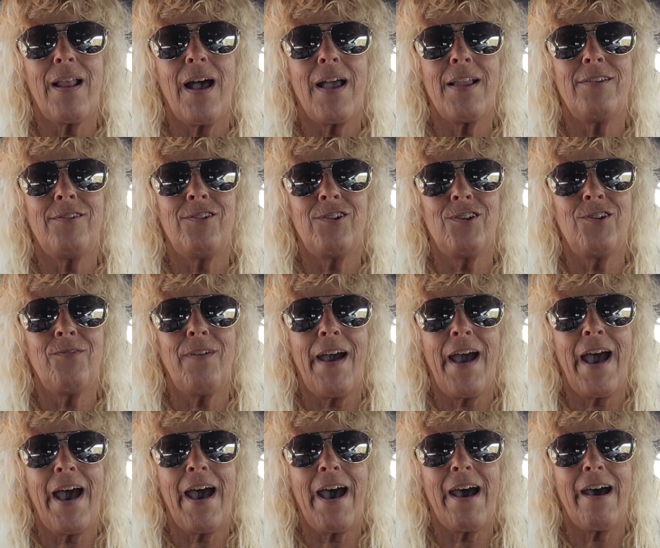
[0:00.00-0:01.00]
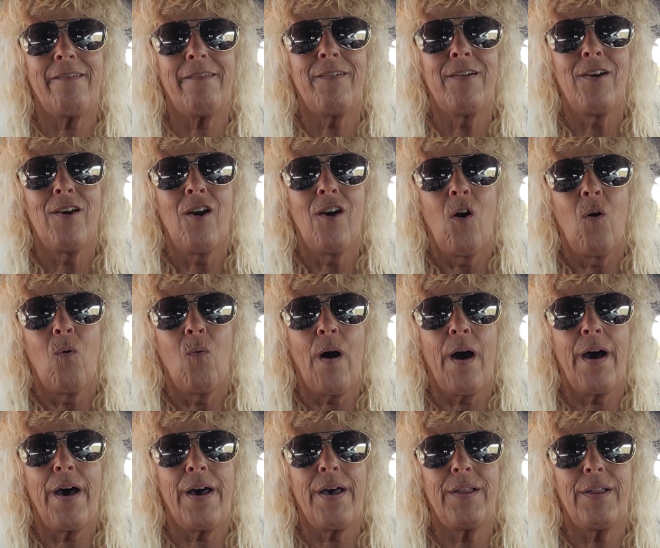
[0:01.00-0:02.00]
I do have
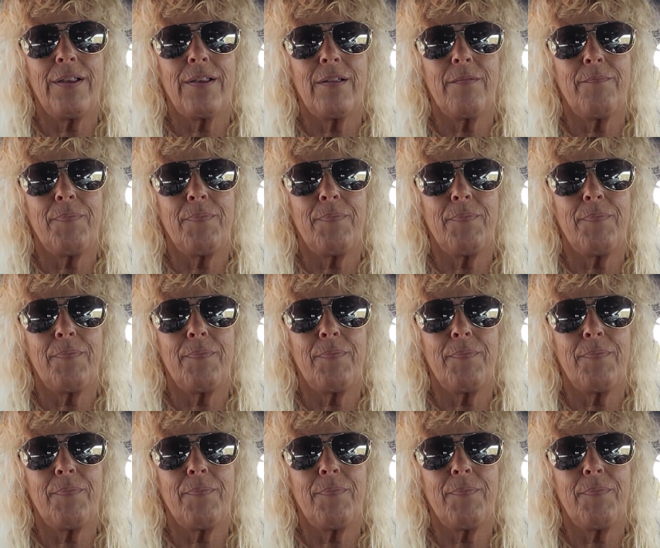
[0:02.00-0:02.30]
what